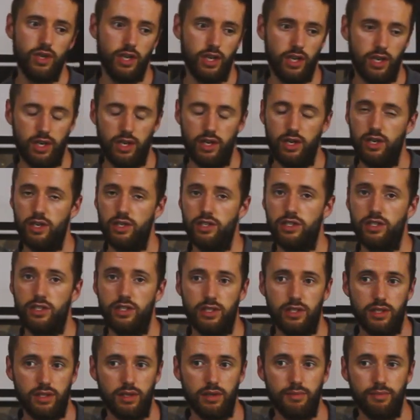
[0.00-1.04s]

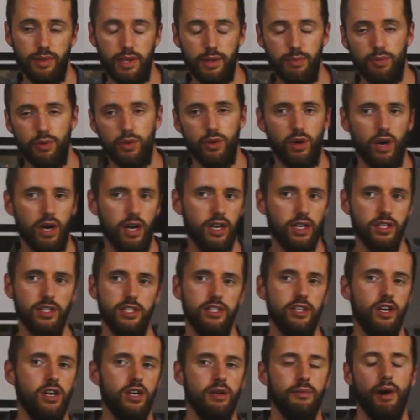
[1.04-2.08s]
there's people are
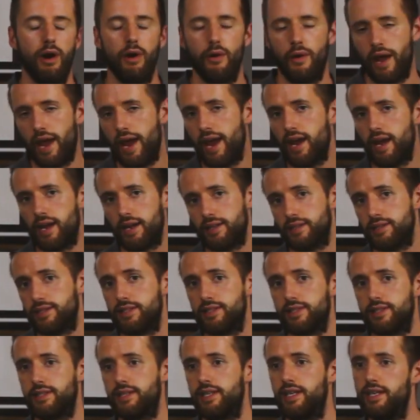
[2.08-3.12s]
concerned about
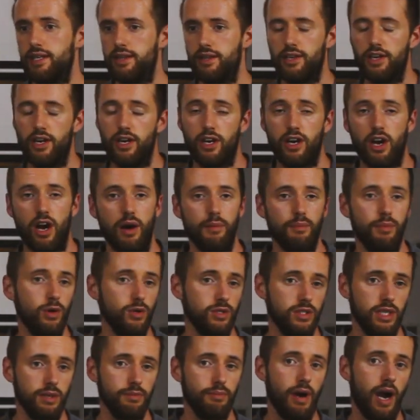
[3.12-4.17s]
ants in their
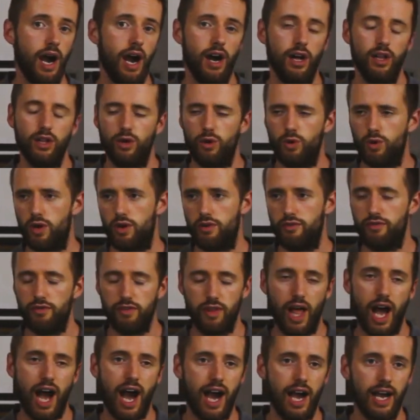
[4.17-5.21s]
composting pile or
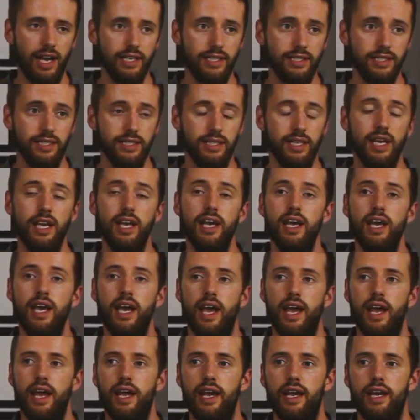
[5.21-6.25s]
flies.
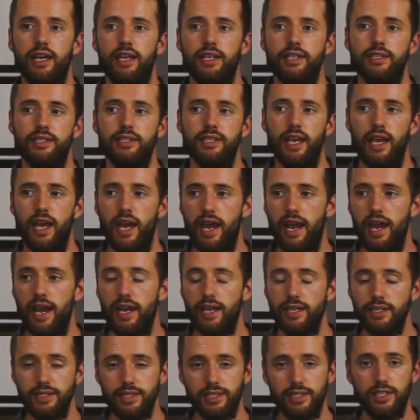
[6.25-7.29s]
And
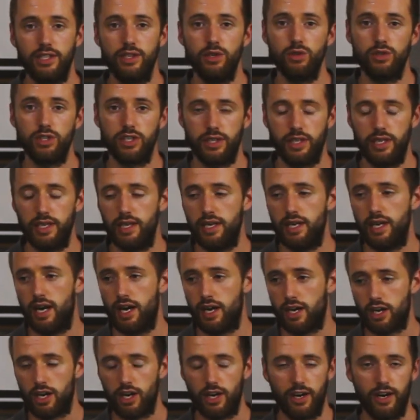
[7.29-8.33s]
ants usually
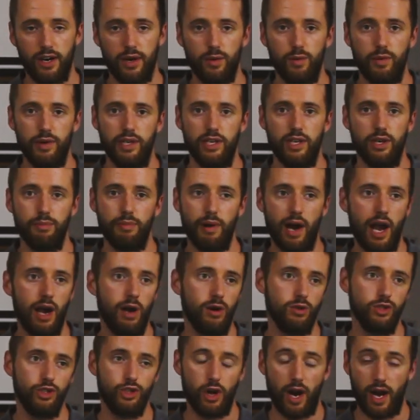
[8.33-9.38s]
occur when your
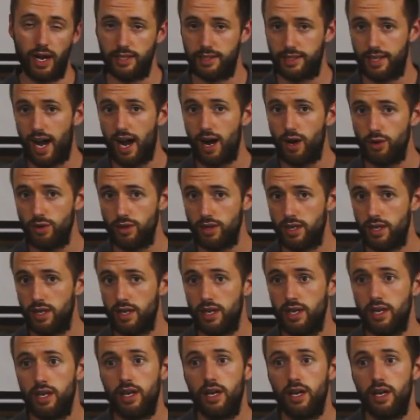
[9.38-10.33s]
pile dries out.